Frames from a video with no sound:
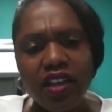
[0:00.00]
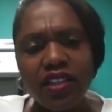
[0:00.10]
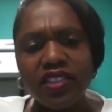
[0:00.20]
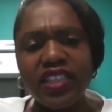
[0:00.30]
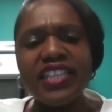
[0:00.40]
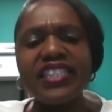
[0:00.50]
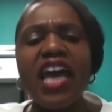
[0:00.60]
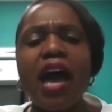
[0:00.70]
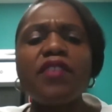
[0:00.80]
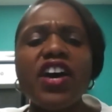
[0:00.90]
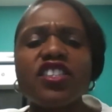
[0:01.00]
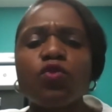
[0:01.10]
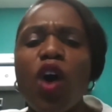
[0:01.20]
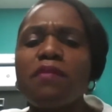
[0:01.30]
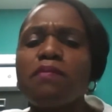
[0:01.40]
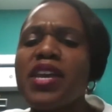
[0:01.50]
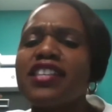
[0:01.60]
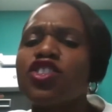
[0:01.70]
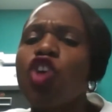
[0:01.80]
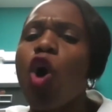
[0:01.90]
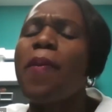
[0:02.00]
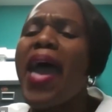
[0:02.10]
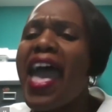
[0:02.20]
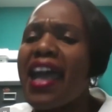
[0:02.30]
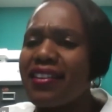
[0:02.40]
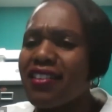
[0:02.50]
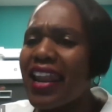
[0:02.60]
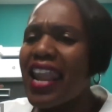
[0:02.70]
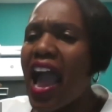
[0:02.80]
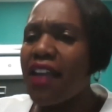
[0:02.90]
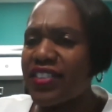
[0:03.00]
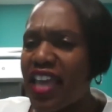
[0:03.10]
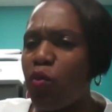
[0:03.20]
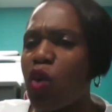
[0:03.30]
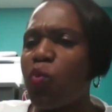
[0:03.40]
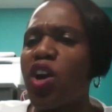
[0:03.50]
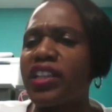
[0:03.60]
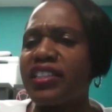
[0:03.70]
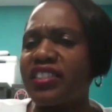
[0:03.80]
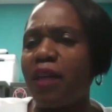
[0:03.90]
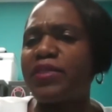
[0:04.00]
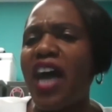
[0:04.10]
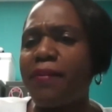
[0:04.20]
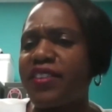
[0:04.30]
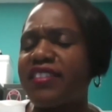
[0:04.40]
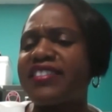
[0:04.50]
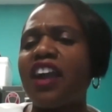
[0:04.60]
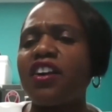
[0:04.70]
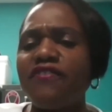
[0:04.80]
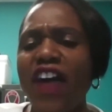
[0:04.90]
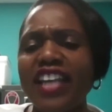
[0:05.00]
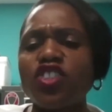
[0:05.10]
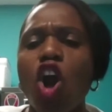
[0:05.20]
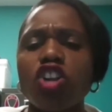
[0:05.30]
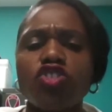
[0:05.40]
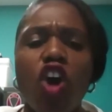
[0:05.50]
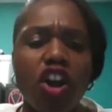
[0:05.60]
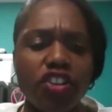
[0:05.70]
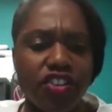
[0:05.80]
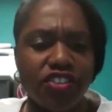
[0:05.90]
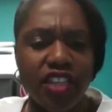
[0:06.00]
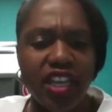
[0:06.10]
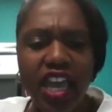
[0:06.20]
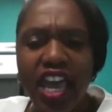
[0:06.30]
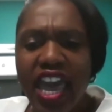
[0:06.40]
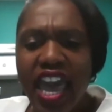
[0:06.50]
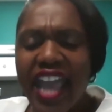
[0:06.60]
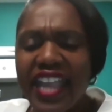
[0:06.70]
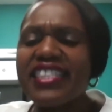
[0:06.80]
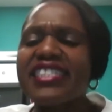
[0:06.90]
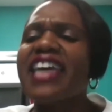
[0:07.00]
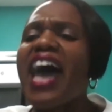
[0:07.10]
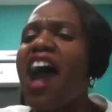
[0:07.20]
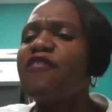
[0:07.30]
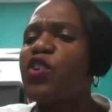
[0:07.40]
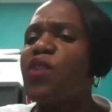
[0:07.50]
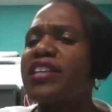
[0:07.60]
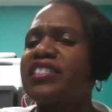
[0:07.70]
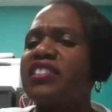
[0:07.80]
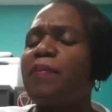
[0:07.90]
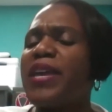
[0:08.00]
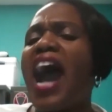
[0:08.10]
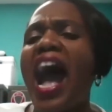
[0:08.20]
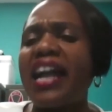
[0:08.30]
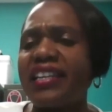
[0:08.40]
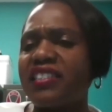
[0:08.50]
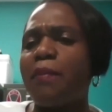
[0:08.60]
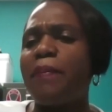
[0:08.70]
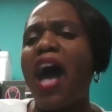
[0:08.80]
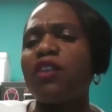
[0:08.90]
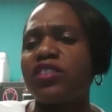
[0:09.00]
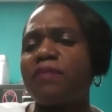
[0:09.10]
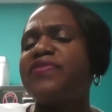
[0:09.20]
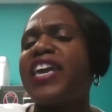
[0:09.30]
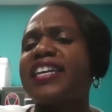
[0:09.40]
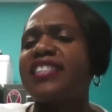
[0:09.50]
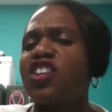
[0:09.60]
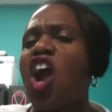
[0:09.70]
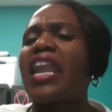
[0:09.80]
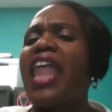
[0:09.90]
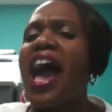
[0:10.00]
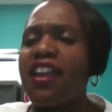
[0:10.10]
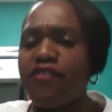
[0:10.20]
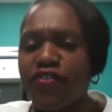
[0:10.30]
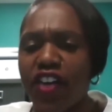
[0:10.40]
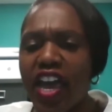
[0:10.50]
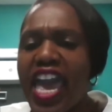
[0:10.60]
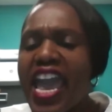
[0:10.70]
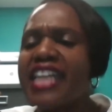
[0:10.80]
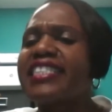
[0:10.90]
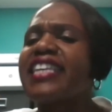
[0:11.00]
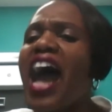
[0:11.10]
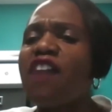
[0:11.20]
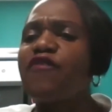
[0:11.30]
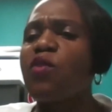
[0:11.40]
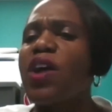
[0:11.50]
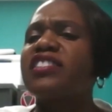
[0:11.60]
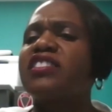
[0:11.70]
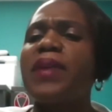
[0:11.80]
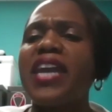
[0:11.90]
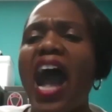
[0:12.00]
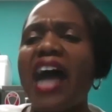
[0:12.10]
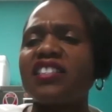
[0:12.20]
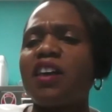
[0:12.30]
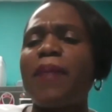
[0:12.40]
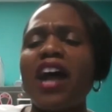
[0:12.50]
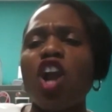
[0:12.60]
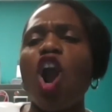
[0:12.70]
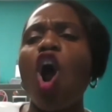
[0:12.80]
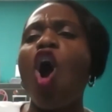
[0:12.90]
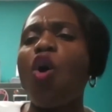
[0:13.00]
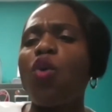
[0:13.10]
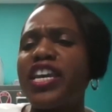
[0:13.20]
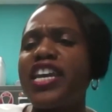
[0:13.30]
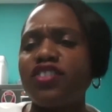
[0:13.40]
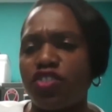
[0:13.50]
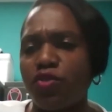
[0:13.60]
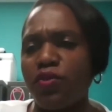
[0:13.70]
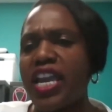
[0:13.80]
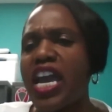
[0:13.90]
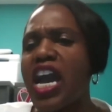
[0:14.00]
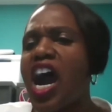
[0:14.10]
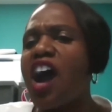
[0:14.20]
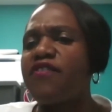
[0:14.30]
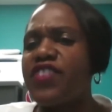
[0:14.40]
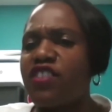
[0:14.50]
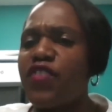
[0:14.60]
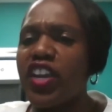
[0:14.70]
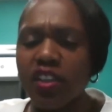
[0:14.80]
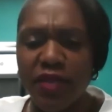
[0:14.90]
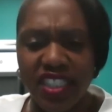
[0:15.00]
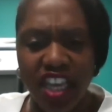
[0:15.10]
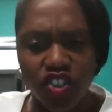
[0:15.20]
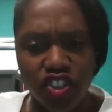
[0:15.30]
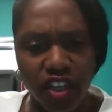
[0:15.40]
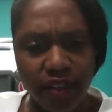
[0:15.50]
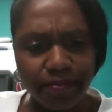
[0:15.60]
See, some of us want men so bad in our lives that we're willing sometimes to sacrifice our daughters. And it's time for us to be honest about some things in our life. It's time for us to be honest about our own history of this victimization.